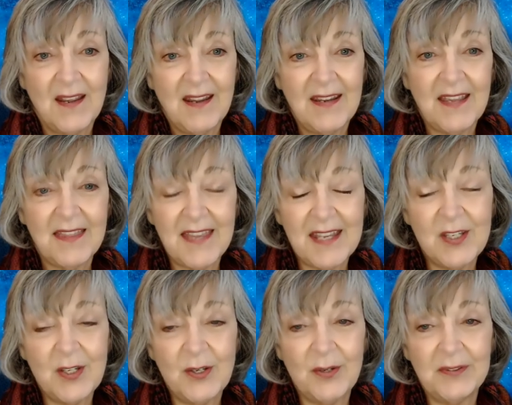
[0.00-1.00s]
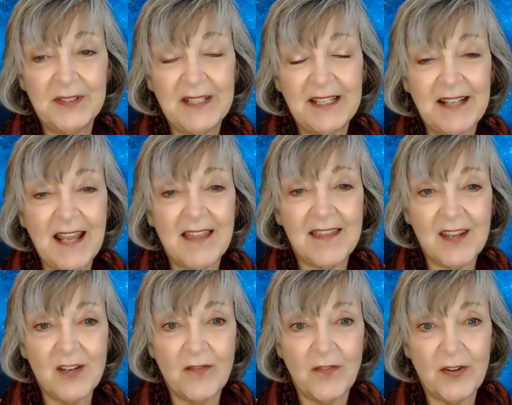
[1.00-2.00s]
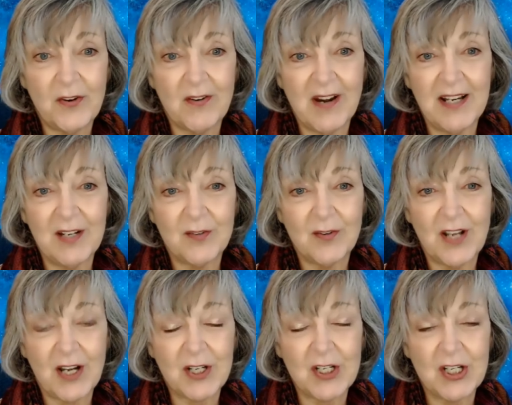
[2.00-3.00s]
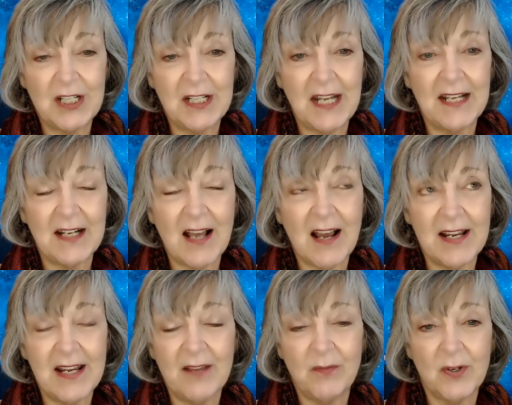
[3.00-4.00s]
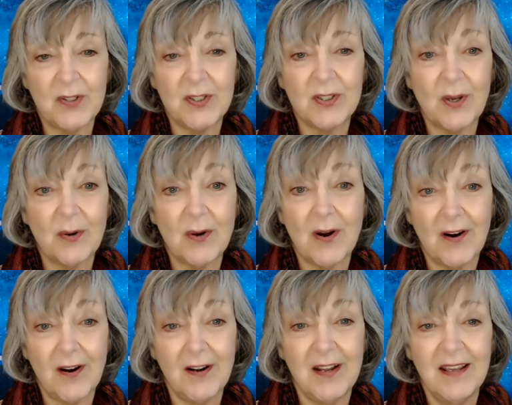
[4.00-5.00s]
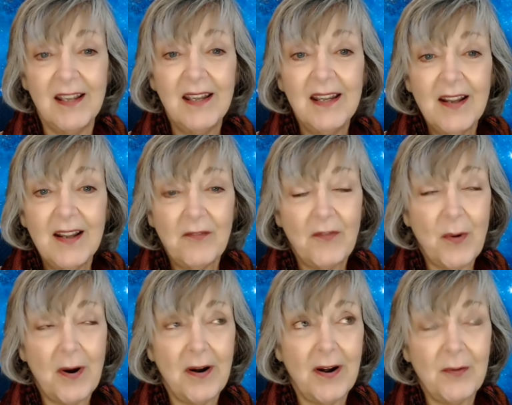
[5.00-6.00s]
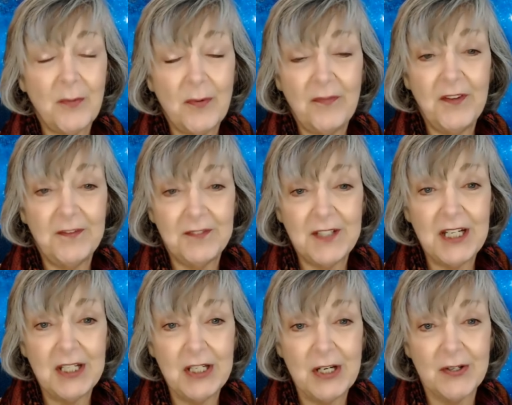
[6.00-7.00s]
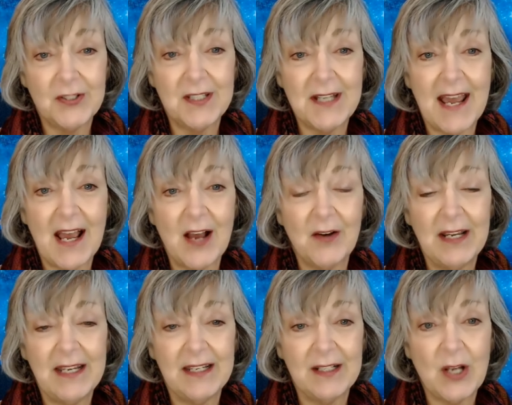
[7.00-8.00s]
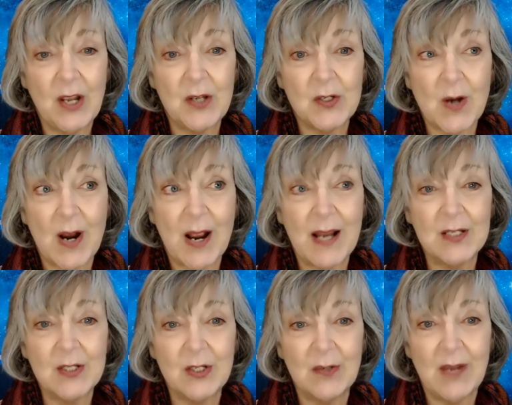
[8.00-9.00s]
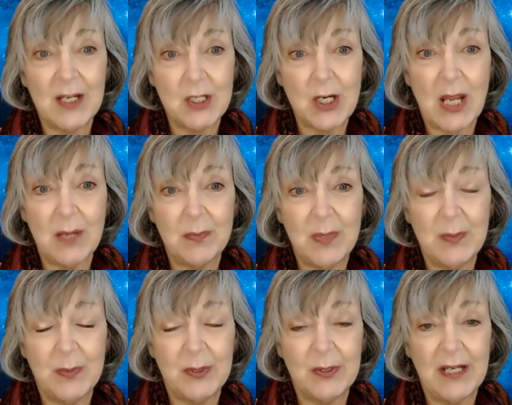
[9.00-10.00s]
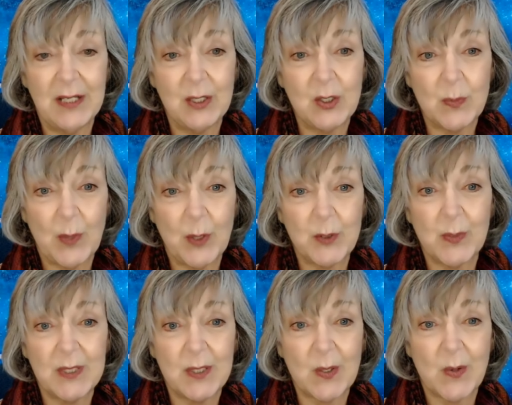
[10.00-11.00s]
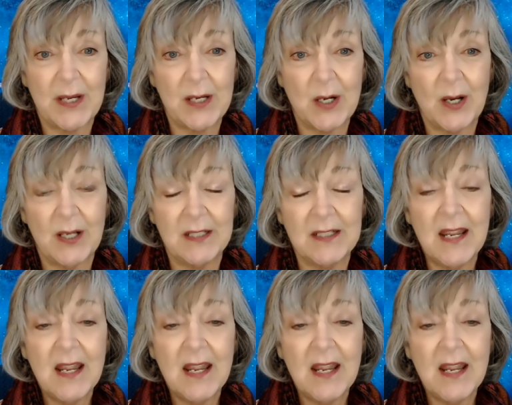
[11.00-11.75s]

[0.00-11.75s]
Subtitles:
Yeah, thank you, Lynn, and thank you for the great introduction. And I have worked so hard for 15 years now in trying to educate people and expose what's going on.